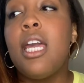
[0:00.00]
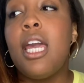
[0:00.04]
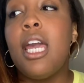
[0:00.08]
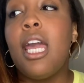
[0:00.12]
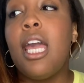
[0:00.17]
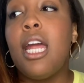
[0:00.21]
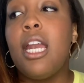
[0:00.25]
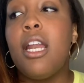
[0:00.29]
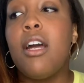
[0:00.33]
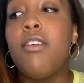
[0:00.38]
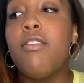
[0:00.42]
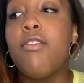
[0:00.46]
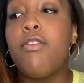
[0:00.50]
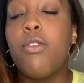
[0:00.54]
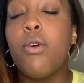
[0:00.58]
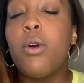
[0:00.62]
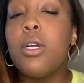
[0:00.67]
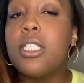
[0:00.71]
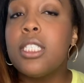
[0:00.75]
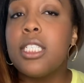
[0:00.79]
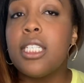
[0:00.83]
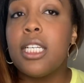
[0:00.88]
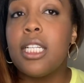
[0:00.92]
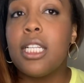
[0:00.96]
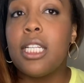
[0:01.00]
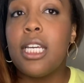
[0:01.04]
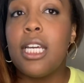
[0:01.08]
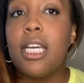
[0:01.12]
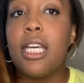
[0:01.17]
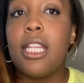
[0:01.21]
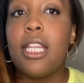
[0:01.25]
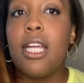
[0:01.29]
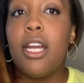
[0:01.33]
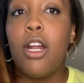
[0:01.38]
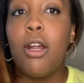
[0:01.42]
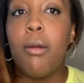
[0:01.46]
And
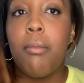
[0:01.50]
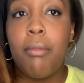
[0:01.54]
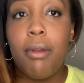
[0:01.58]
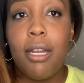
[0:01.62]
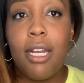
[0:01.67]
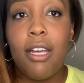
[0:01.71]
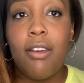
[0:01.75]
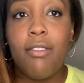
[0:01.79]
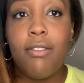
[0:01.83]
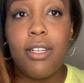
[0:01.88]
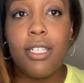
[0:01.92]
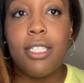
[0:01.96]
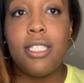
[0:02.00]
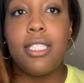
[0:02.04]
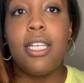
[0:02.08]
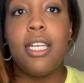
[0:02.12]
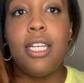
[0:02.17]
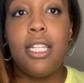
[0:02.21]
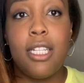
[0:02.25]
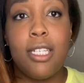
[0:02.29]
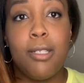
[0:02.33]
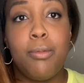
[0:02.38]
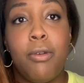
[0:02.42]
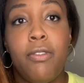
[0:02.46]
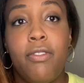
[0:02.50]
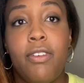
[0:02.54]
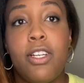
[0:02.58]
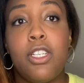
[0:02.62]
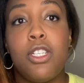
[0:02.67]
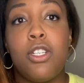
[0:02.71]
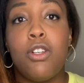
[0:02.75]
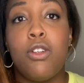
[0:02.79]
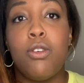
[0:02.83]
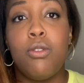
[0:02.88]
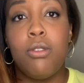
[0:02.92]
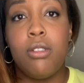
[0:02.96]
unfortunately, there are many of us in this
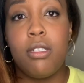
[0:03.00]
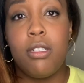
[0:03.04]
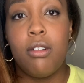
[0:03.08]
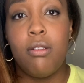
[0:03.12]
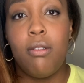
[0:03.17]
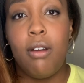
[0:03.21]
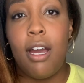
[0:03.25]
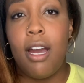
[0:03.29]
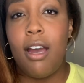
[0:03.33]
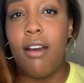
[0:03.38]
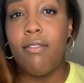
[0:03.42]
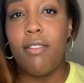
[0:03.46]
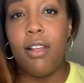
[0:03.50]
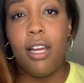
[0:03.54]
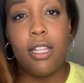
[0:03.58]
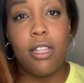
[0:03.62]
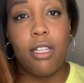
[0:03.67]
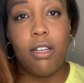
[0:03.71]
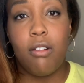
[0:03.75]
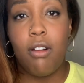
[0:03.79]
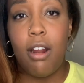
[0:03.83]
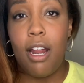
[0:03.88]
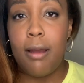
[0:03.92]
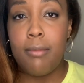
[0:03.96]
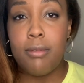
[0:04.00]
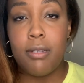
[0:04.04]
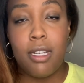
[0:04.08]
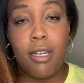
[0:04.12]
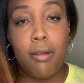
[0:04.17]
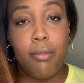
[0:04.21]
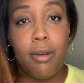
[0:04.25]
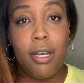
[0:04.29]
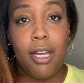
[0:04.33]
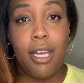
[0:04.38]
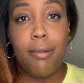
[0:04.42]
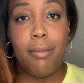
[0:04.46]
profession who still have like the crabs in a
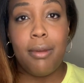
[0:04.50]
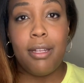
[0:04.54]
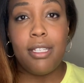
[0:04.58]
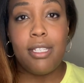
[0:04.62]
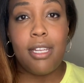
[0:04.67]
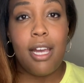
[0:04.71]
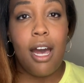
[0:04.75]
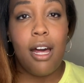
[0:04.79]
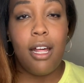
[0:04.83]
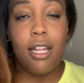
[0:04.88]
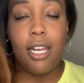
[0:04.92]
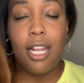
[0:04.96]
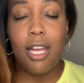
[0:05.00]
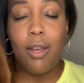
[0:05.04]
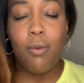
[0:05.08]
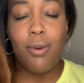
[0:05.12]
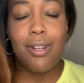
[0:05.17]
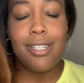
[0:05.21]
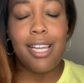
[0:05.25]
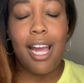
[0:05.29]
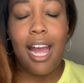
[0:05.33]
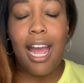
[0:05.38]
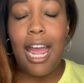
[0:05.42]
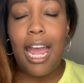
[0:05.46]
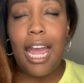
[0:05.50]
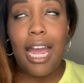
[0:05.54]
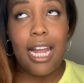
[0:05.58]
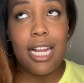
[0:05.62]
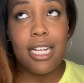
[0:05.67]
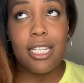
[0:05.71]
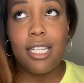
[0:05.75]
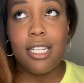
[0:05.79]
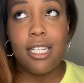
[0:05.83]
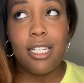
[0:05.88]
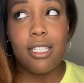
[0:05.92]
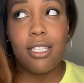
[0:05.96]
bucket mentality, which I
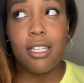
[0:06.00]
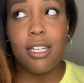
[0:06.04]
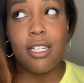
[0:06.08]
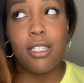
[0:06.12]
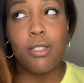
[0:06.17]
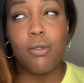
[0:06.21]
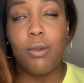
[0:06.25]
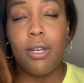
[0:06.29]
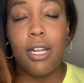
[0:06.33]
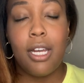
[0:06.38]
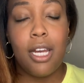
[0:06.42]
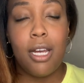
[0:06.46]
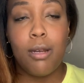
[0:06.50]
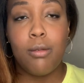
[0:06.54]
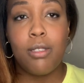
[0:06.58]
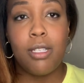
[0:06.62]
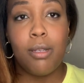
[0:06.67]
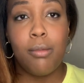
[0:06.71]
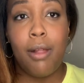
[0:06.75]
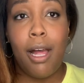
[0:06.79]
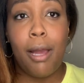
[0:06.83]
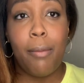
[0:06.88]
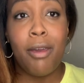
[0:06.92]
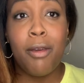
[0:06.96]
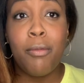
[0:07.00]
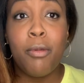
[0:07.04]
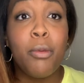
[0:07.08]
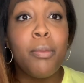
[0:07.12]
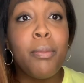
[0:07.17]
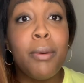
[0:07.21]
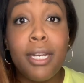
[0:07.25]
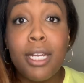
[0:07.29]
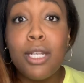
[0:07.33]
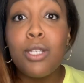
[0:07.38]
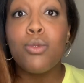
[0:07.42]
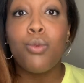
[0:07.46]
hate to discuss when it comes to black people,
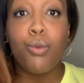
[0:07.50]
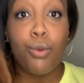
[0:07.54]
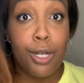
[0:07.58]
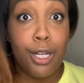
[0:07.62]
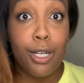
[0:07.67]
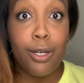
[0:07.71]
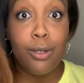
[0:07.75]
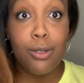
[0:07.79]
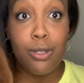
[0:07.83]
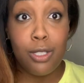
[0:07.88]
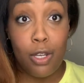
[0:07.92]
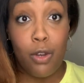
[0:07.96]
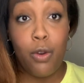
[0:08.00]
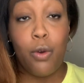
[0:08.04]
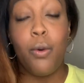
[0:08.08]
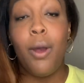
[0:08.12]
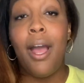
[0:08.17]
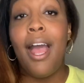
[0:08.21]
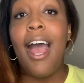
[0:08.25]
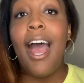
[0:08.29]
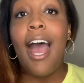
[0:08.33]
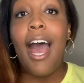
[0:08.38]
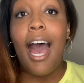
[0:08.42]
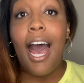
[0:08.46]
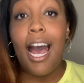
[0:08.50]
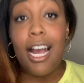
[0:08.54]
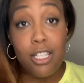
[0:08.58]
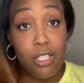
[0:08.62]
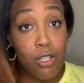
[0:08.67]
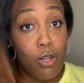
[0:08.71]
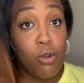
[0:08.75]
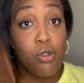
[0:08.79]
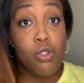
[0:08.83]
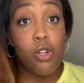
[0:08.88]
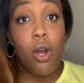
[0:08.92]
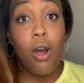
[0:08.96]
but it's real. So I
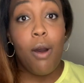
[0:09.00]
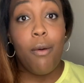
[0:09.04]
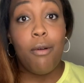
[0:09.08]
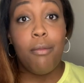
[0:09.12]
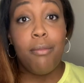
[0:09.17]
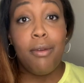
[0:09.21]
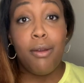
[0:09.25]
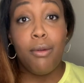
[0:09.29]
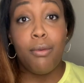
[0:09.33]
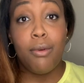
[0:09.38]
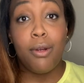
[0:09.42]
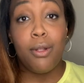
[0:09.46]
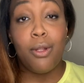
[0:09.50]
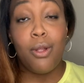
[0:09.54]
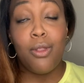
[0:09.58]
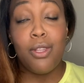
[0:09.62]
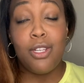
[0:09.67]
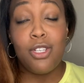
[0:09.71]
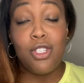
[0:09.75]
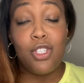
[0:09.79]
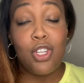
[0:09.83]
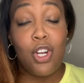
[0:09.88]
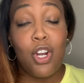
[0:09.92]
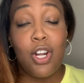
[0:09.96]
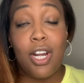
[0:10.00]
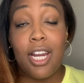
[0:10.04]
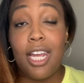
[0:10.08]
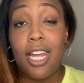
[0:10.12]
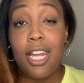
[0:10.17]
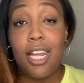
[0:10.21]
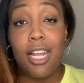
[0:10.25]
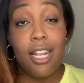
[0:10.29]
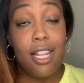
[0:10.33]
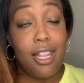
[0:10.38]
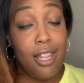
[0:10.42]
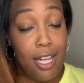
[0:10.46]
told y'all I will be real on this
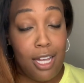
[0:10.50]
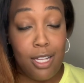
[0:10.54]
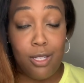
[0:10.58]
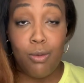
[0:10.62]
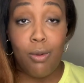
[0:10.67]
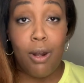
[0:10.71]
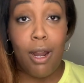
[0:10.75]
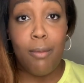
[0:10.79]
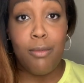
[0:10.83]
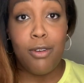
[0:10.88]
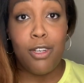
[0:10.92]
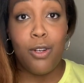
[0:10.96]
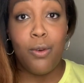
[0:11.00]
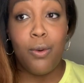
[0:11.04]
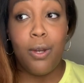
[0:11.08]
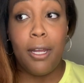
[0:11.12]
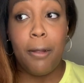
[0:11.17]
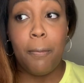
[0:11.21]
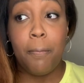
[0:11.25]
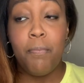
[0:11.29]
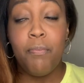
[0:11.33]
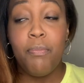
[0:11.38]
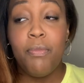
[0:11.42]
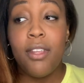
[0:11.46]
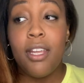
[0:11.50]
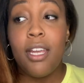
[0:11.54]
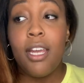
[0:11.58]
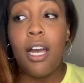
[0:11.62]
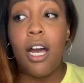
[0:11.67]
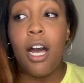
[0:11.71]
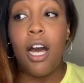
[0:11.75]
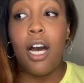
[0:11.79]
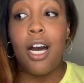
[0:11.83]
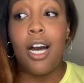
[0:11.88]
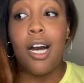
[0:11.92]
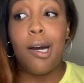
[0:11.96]
journey. That's what I'm doing.
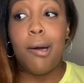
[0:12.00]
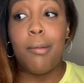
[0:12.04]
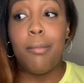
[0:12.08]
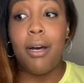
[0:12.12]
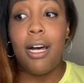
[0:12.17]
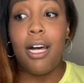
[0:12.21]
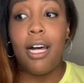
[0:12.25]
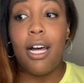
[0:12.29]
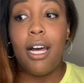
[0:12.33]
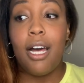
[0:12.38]
Um,